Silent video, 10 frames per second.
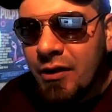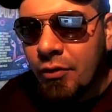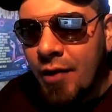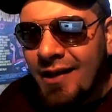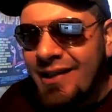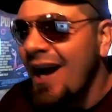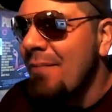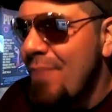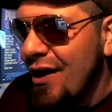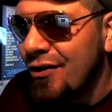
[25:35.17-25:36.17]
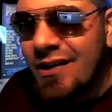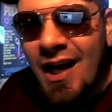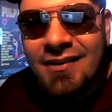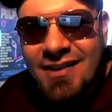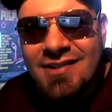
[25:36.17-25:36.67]
Bill O'Reilly. I'm better
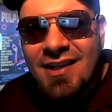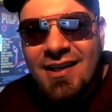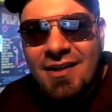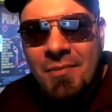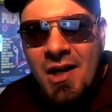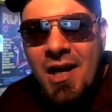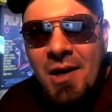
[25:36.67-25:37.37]
at this than him.